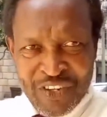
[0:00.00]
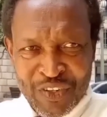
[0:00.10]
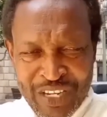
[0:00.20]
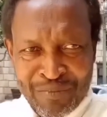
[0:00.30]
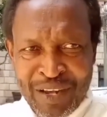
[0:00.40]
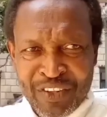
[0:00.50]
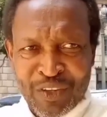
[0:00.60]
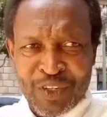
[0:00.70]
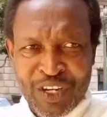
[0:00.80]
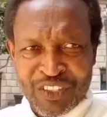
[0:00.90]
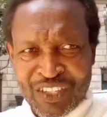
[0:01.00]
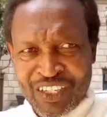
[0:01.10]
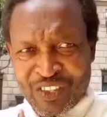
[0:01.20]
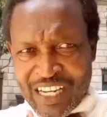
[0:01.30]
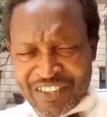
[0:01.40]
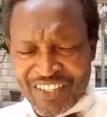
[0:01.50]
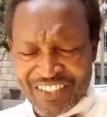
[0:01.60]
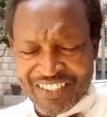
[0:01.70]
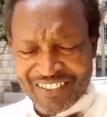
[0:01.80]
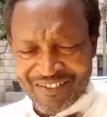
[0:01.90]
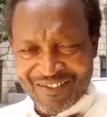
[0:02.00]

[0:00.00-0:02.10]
a train to get back down to downtown Los Angeles,